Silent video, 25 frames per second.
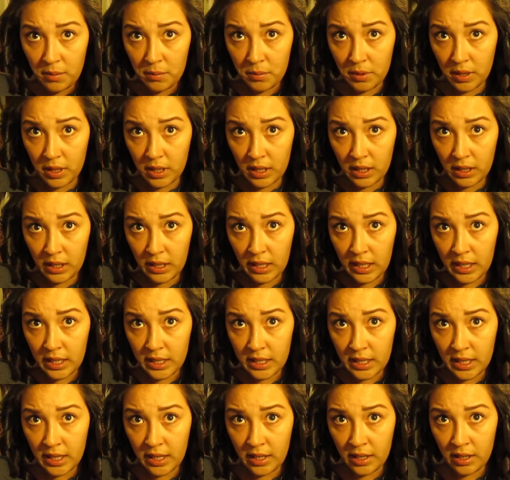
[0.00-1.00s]
gonna let it
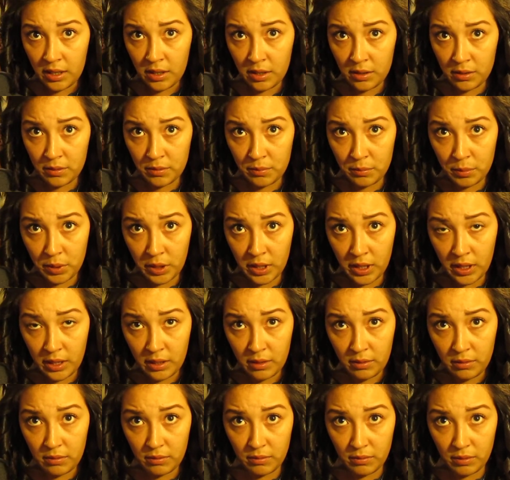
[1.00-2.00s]
down, put it
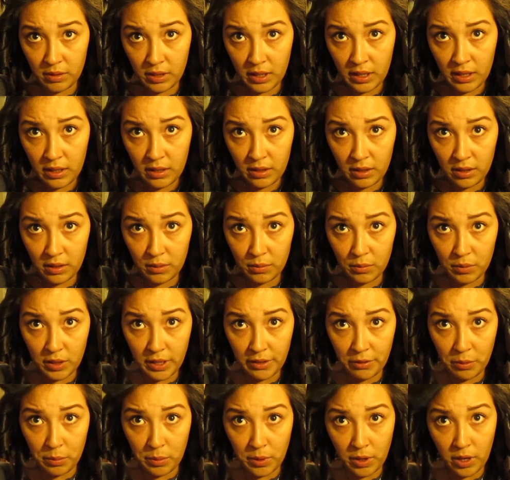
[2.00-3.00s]

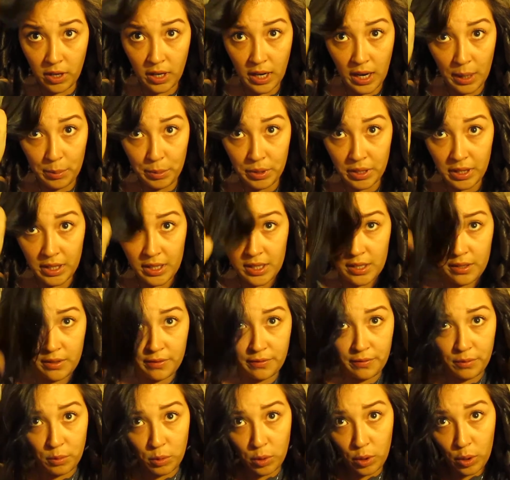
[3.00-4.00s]
whatever part. I put this
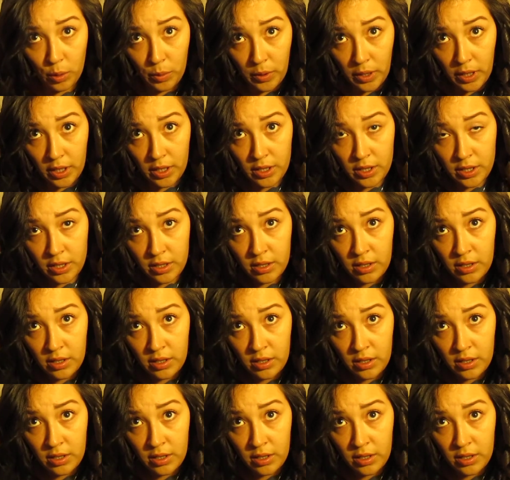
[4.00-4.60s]
forward